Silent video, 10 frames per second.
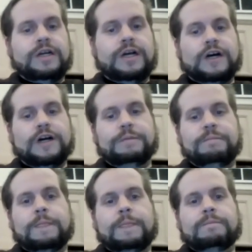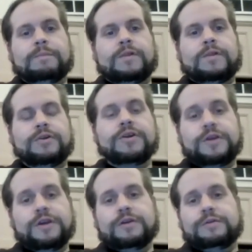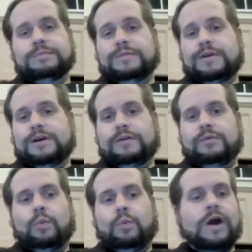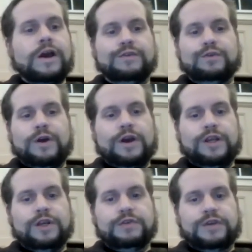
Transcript: you're going to get a wide variety of